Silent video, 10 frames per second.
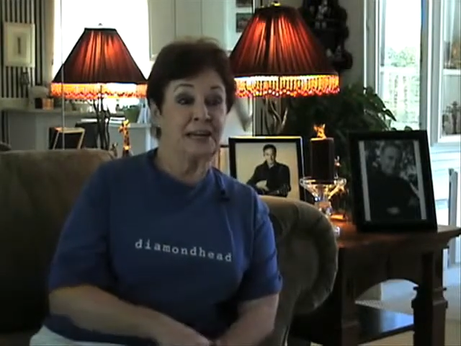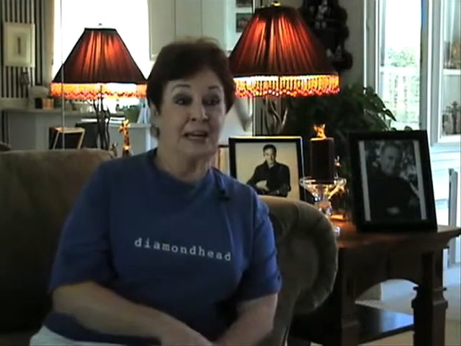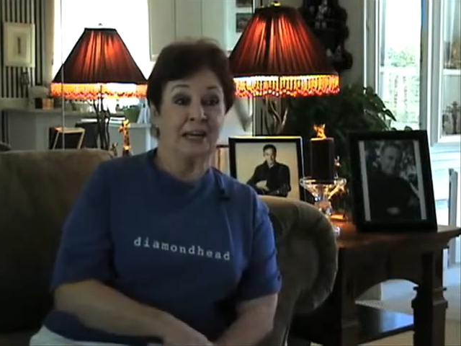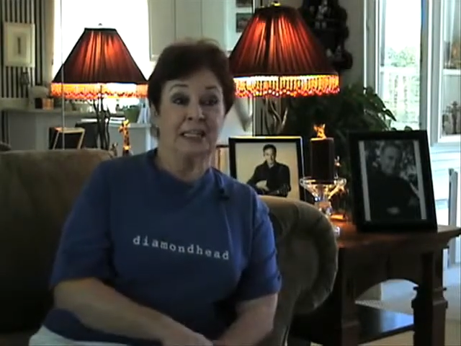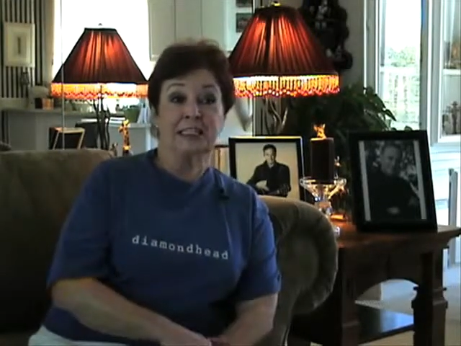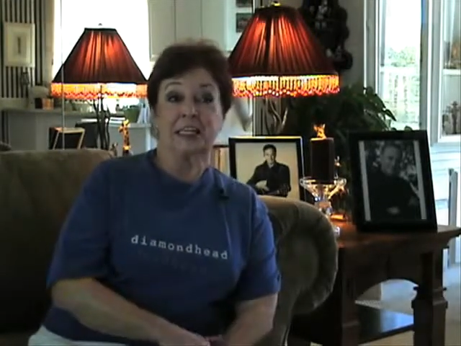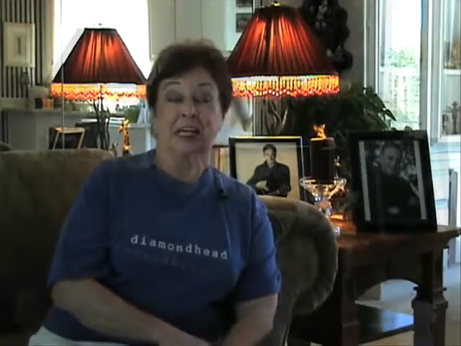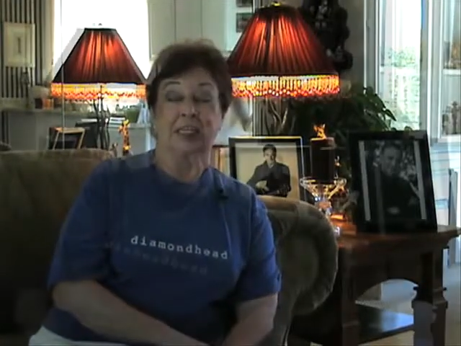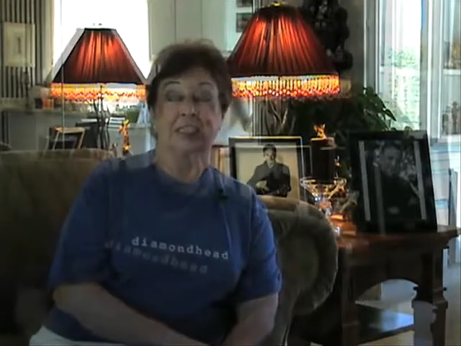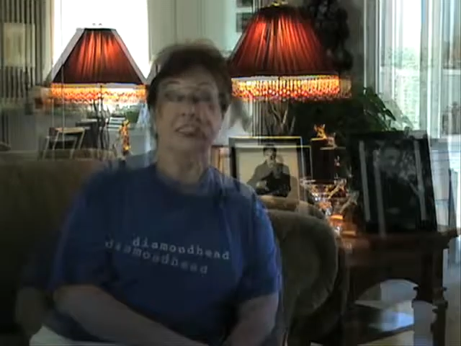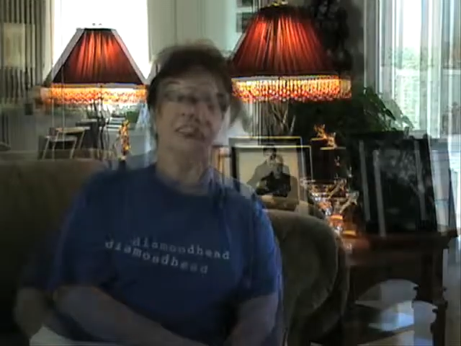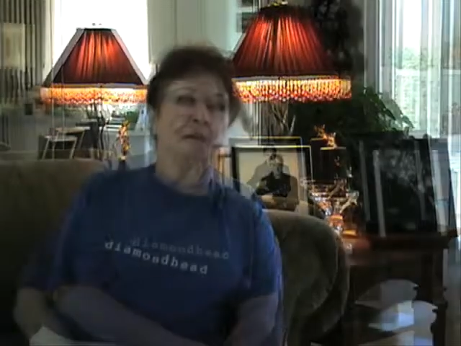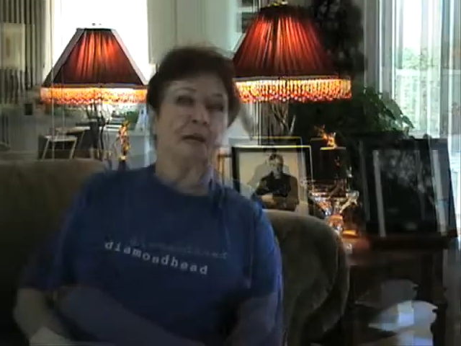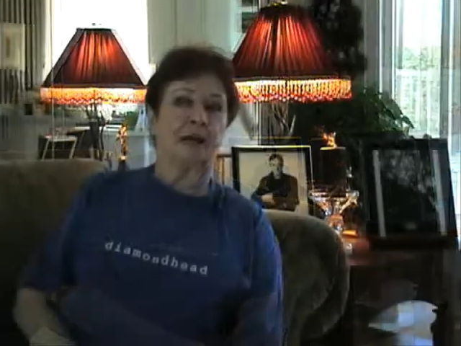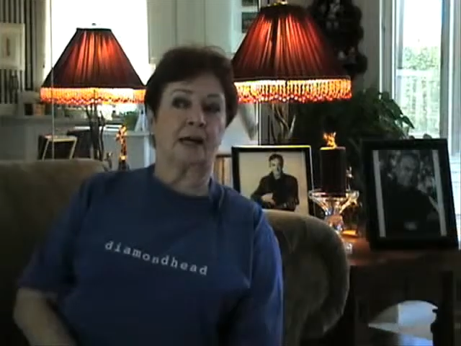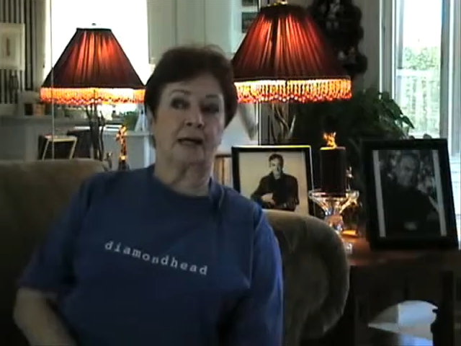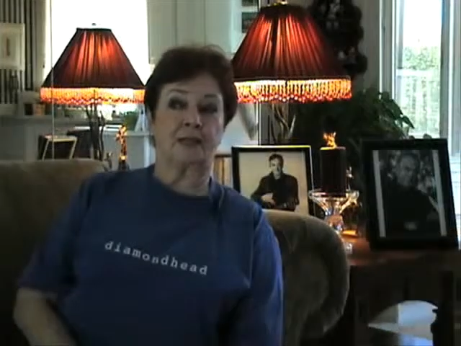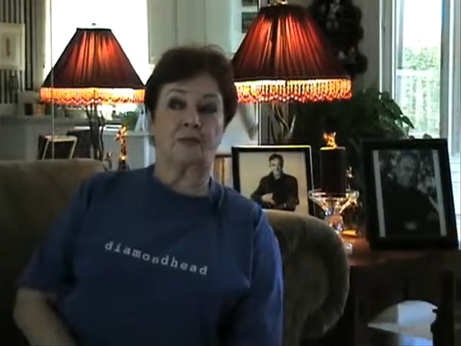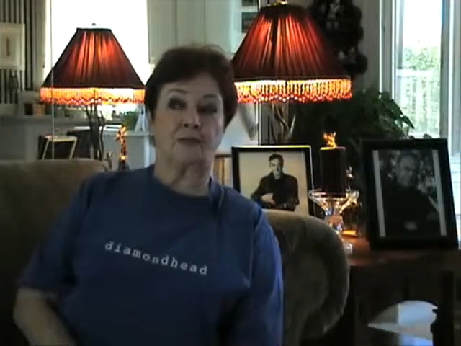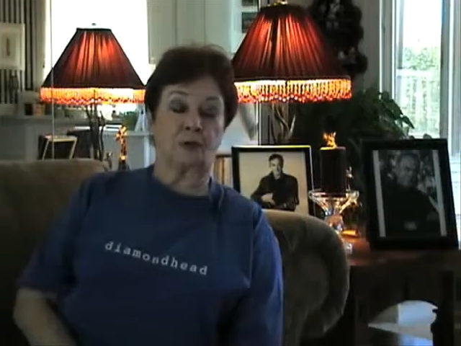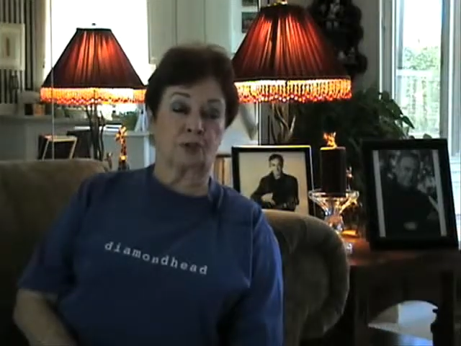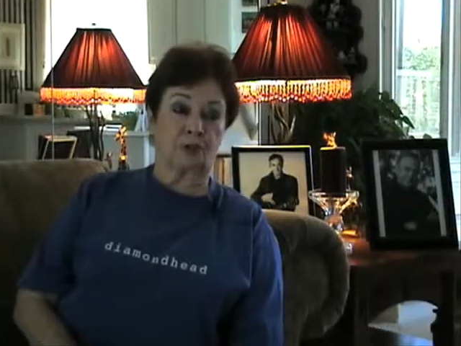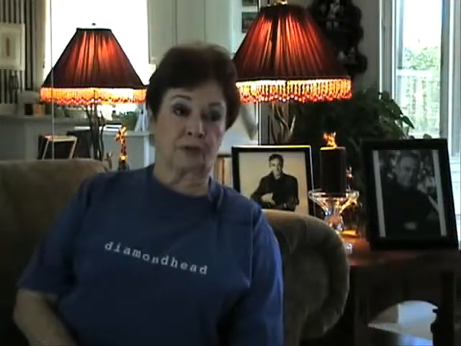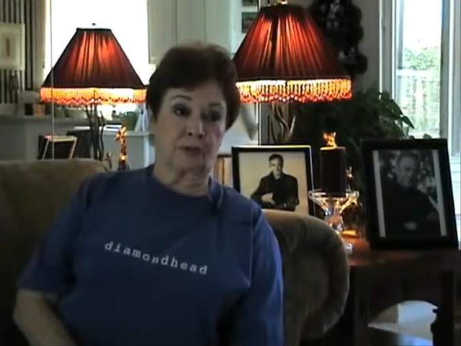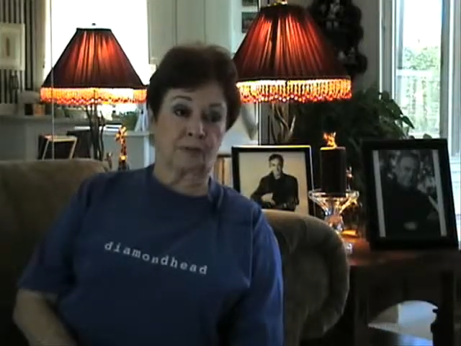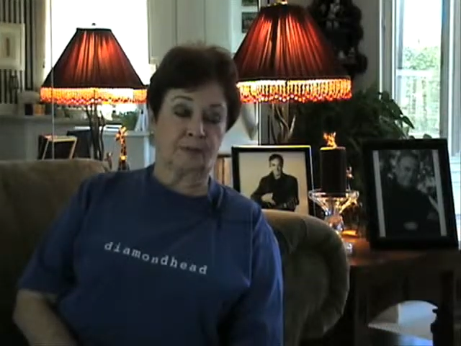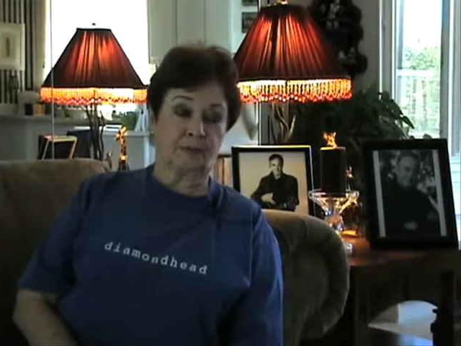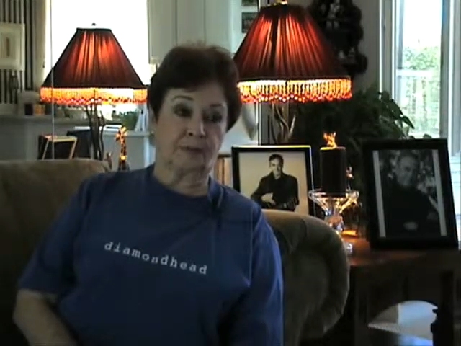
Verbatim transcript: and dance. Neil has four children,